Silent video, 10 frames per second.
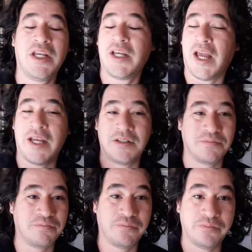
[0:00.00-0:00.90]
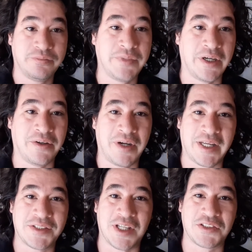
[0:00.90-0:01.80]
and I
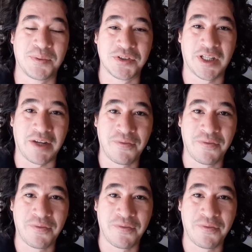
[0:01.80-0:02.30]
guess that's supposed to